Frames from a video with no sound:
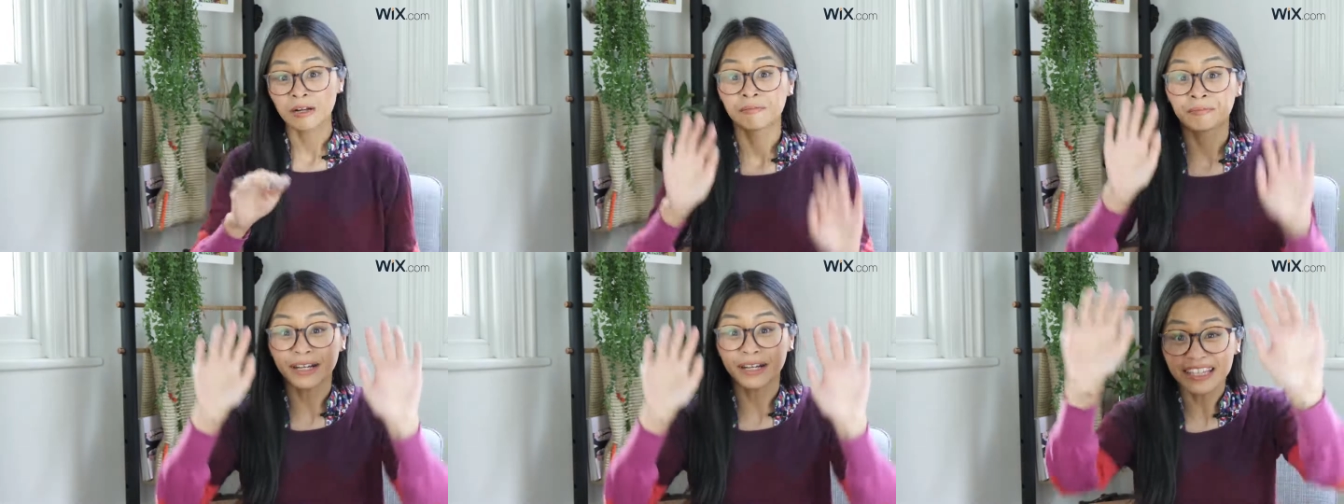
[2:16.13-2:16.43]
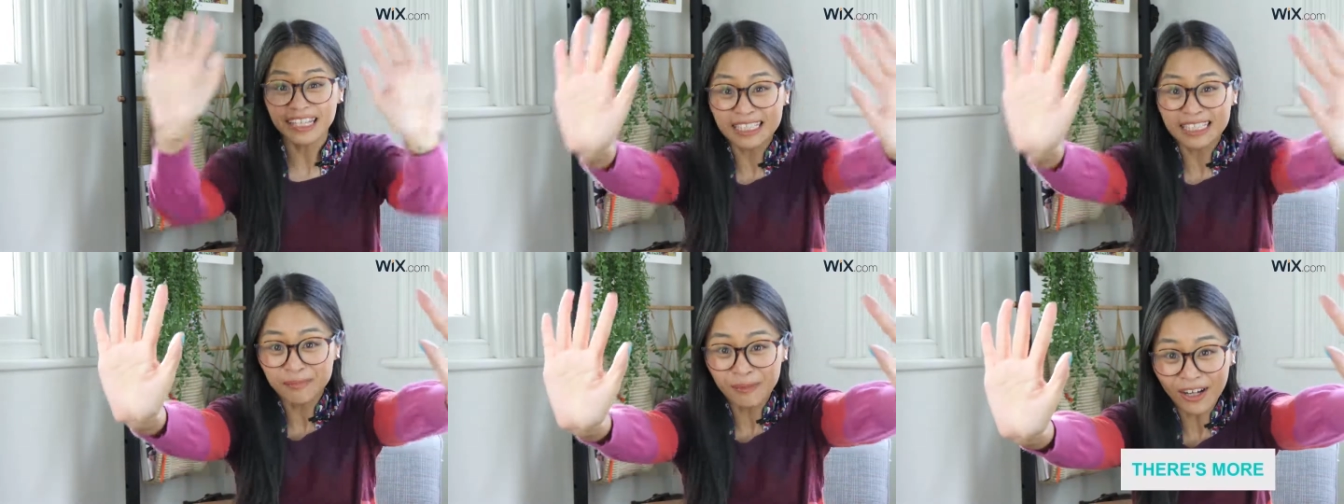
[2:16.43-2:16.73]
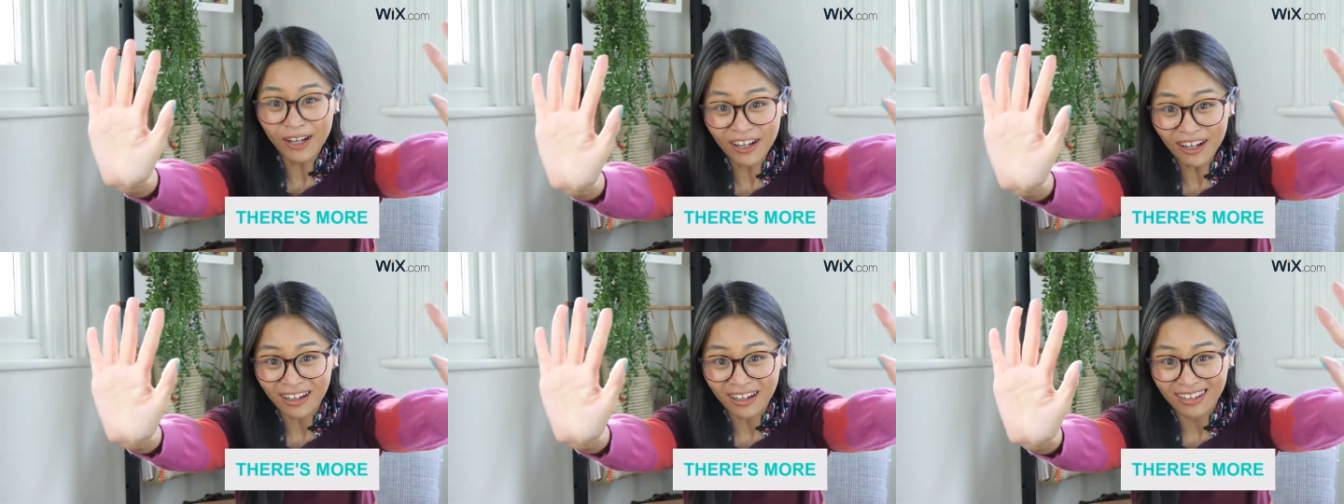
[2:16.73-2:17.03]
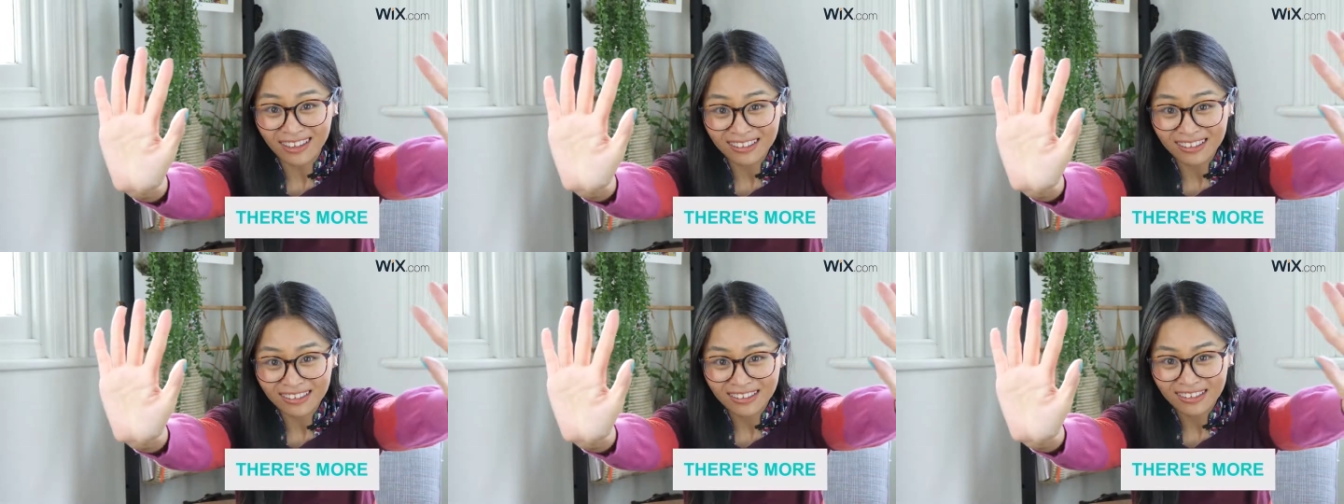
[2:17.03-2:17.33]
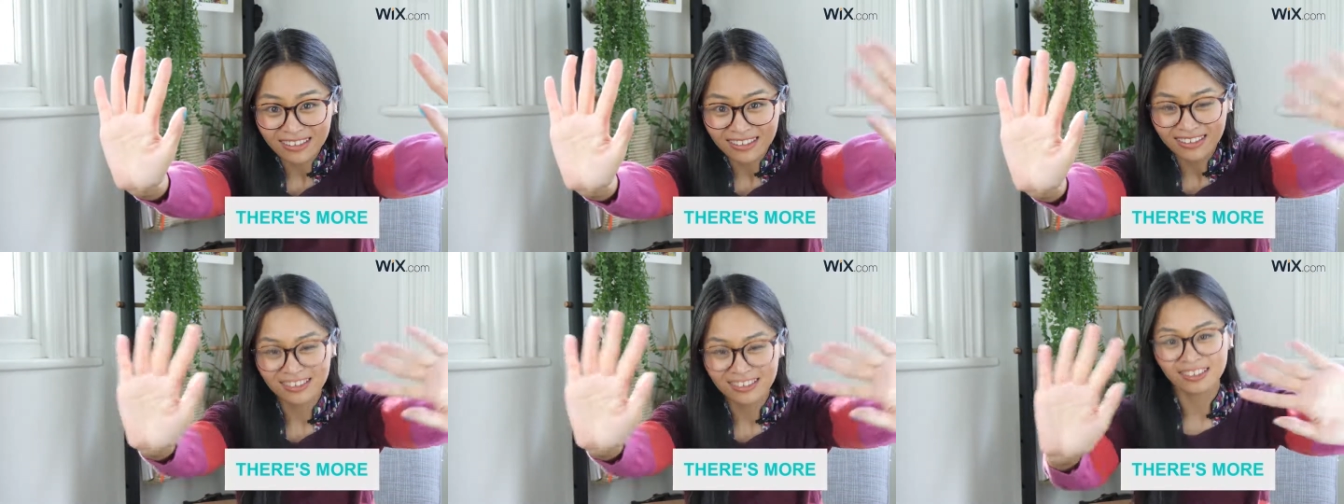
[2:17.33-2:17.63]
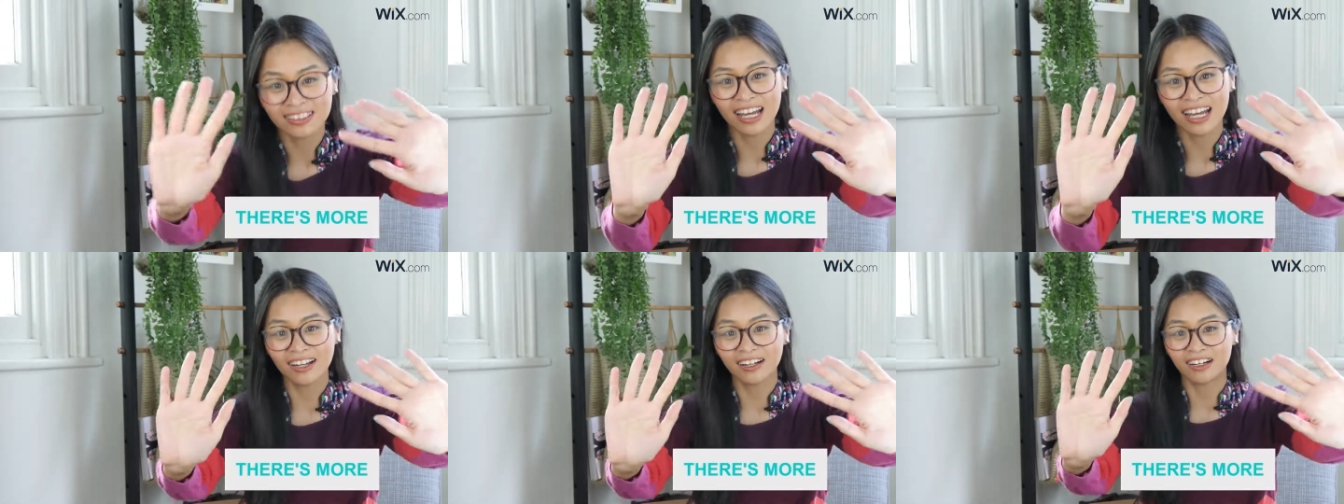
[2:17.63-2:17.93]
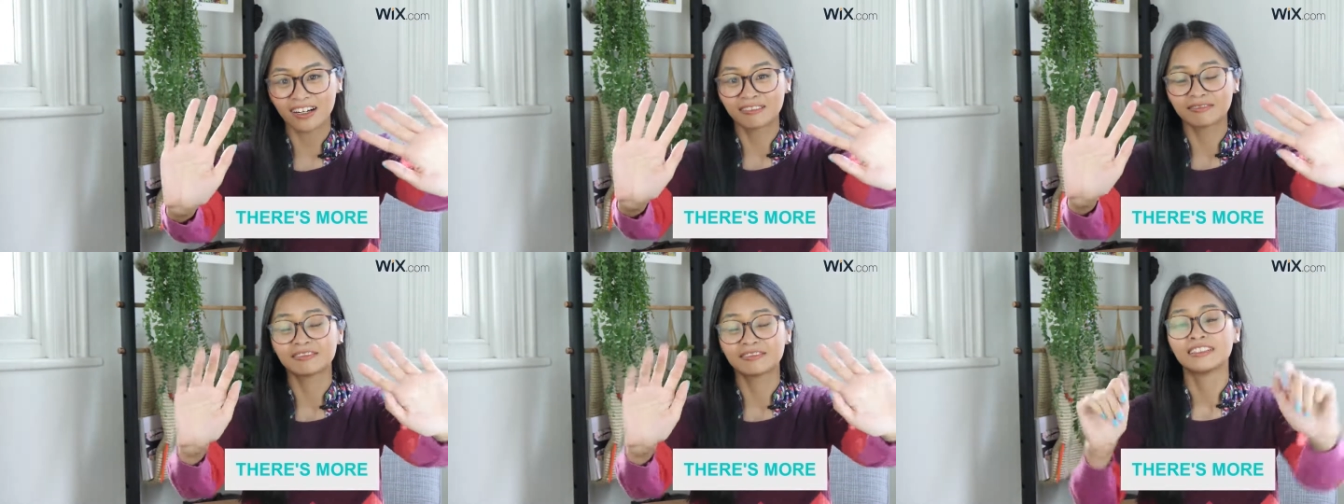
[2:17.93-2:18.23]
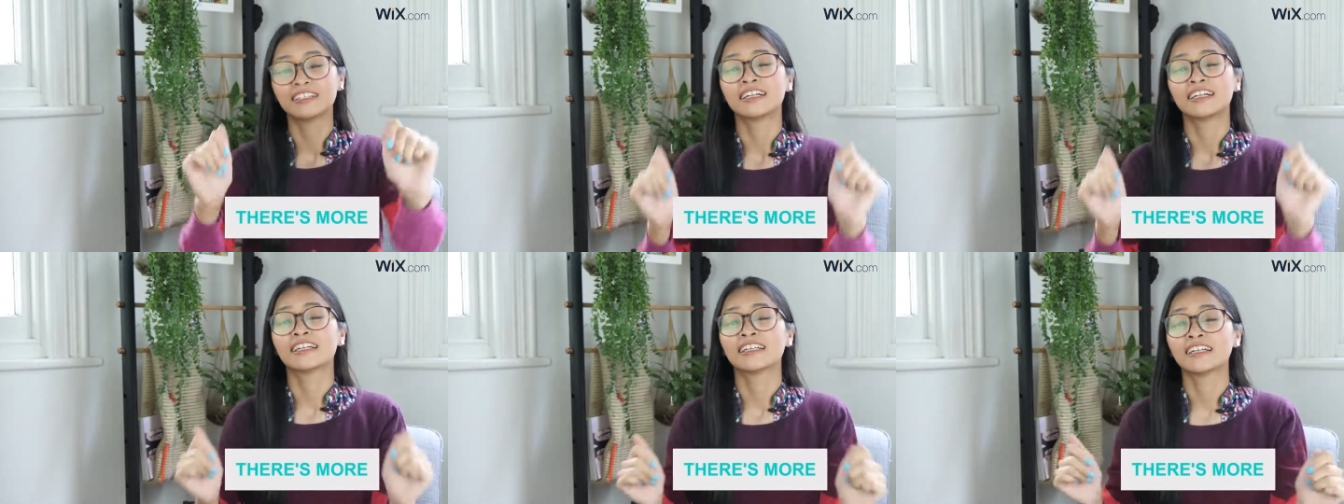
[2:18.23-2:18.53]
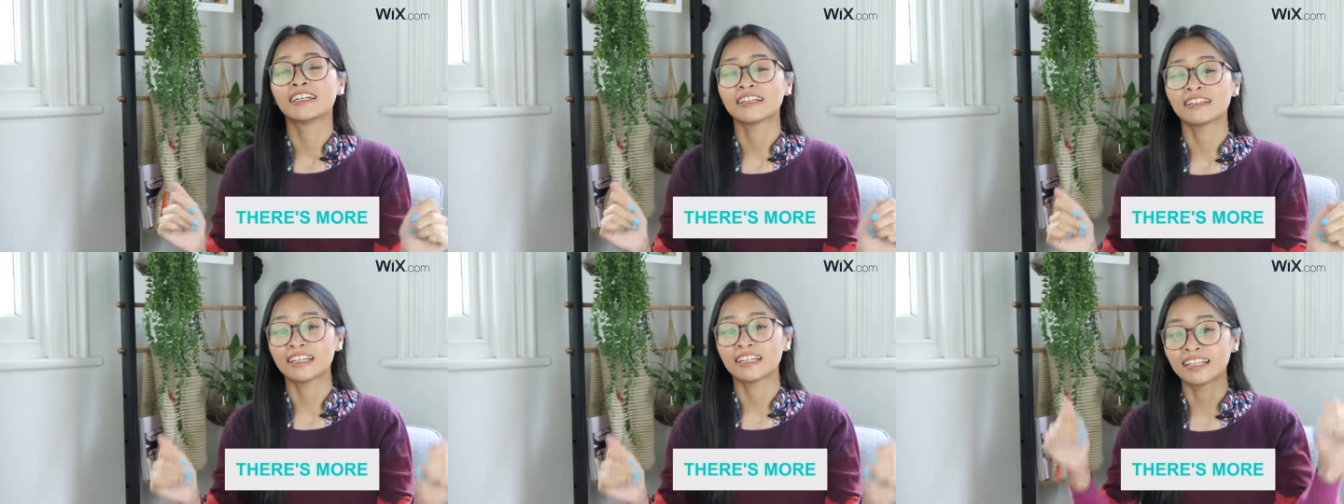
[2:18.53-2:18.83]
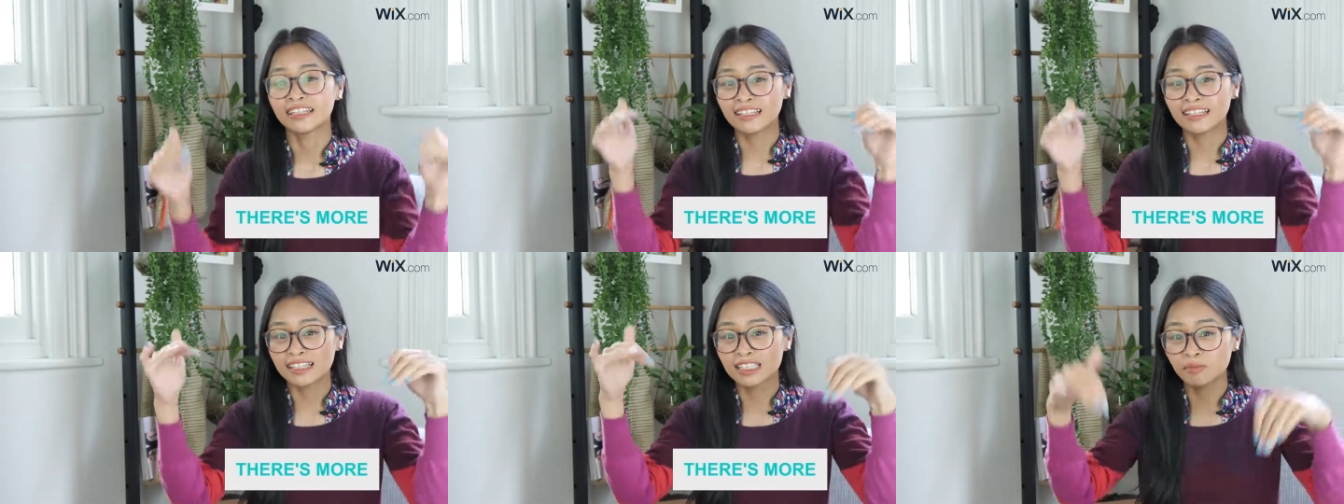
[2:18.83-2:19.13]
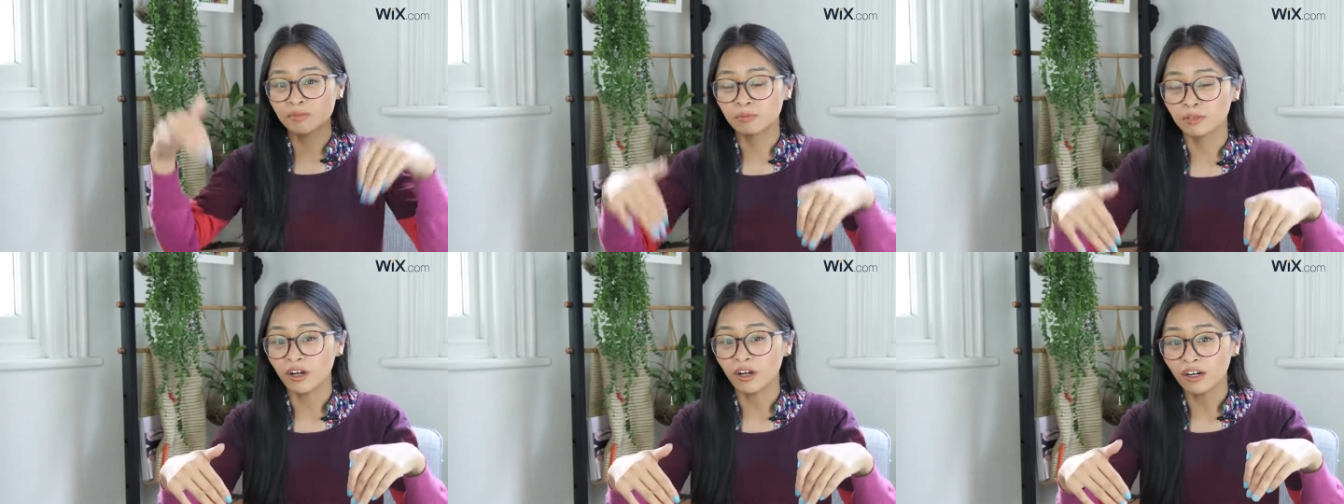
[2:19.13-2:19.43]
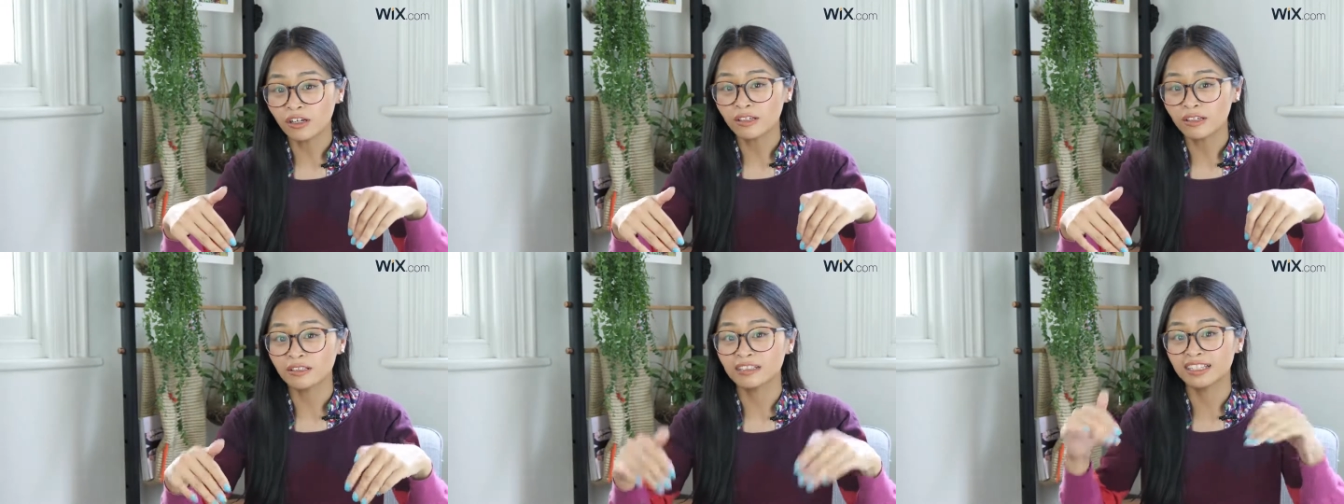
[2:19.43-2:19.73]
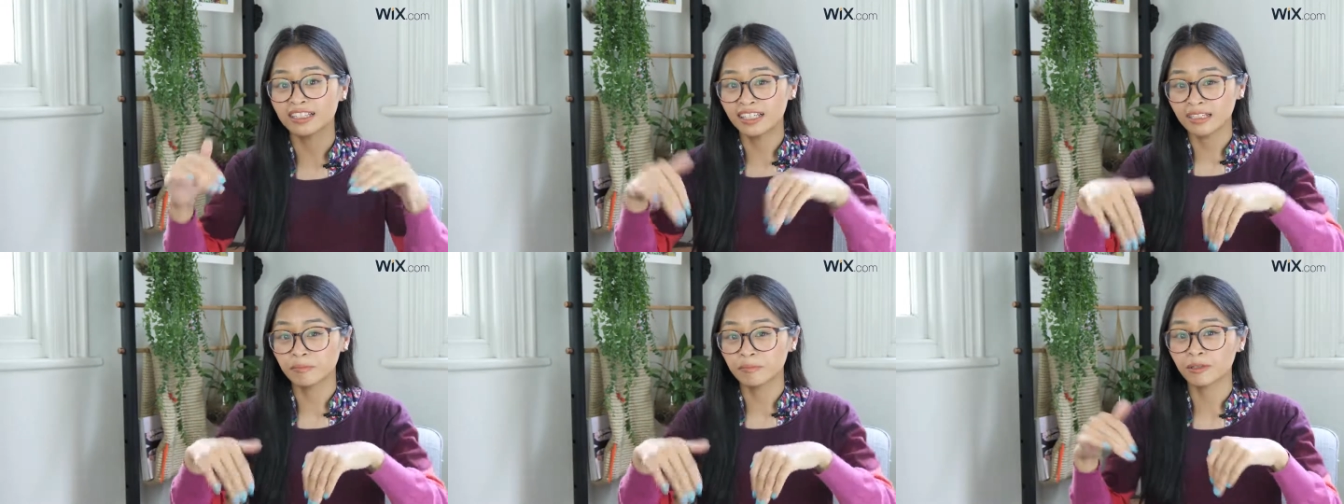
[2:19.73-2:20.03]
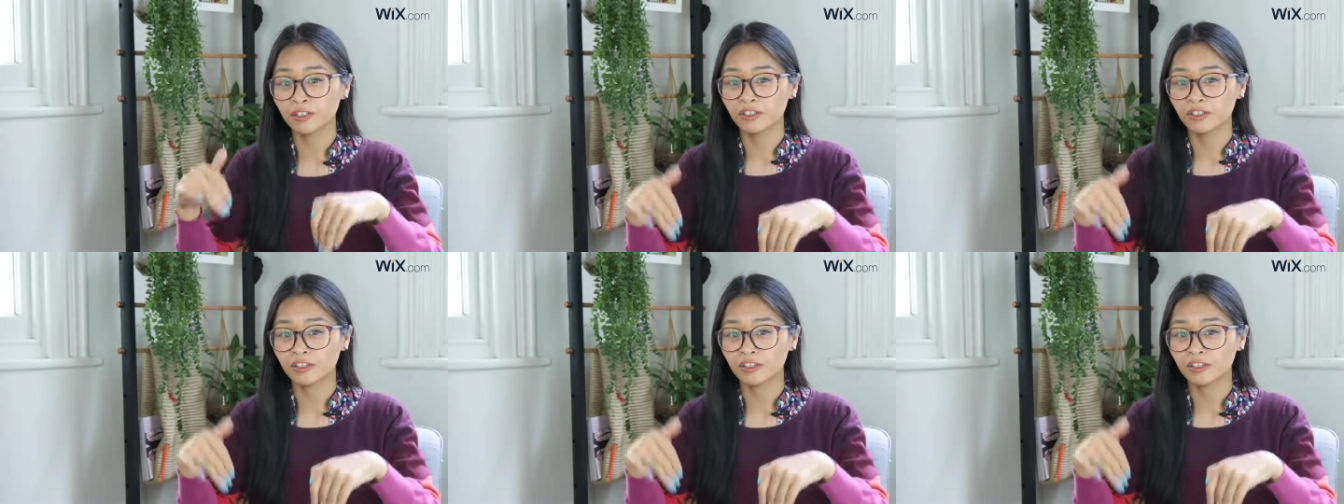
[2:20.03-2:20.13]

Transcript: But there's more! Hang on. In this blog link